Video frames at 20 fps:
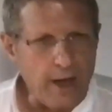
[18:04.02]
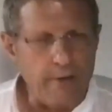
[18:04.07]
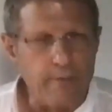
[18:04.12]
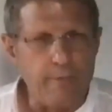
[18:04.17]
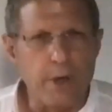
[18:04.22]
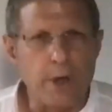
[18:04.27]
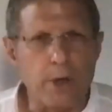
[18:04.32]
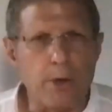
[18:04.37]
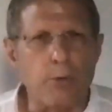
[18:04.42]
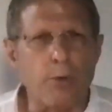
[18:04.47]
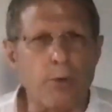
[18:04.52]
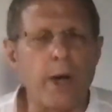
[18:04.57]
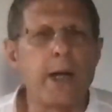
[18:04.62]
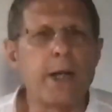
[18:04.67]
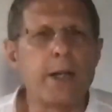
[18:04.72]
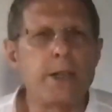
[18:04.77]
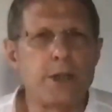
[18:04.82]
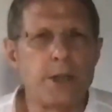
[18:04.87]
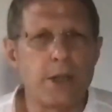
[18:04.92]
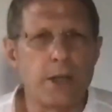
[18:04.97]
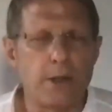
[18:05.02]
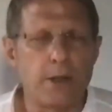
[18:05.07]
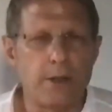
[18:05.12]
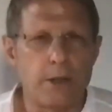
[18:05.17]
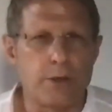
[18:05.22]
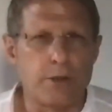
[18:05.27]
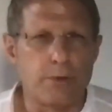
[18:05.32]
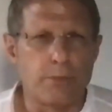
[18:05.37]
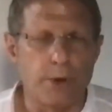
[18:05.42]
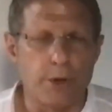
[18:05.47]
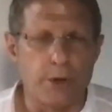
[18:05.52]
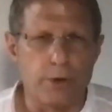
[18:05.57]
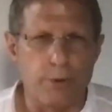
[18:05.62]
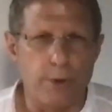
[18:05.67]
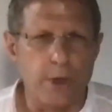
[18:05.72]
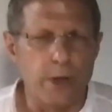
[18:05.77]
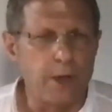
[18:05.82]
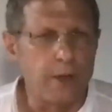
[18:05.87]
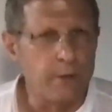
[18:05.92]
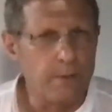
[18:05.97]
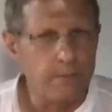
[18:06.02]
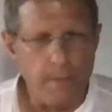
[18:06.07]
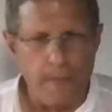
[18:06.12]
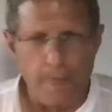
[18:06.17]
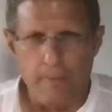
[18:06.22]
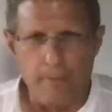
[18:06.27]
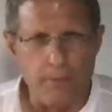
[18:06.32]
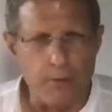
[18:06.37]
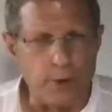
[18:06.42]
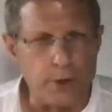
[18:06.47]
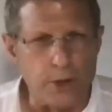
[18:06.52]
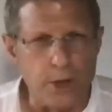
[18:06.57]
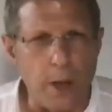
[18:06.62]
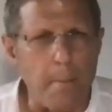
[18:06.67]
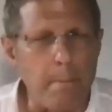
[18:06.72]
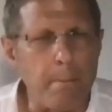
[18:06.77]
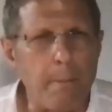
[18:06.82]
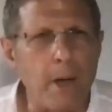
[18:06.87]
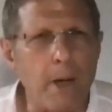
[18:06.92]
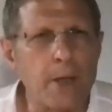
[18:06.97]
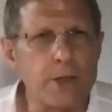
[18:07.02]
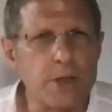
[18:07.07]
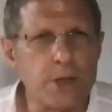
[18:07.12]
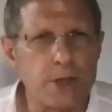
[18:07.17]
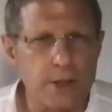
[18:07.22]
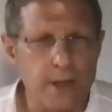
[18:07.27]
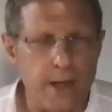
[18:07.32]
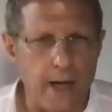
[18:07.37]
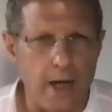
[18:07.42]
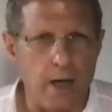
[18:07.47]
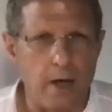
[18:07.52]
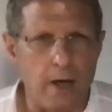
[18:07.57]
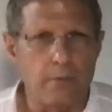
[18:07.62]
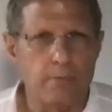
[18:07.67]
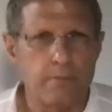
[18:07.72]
have been arranging this retreat for some months now,